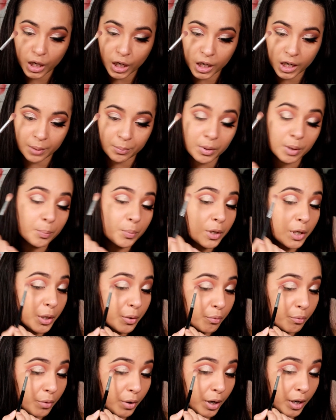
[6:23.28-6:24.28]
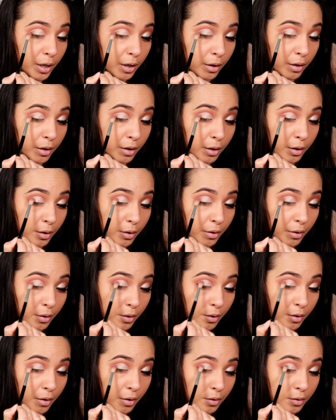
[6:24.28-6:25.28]
And I'm gonna put it right here
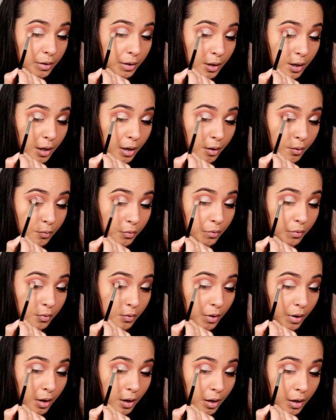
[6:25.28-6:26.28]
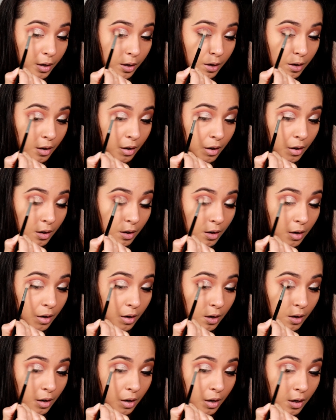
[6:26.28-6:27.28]
on the outside.
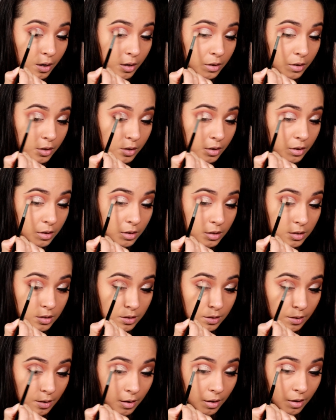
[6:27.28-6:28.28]
And just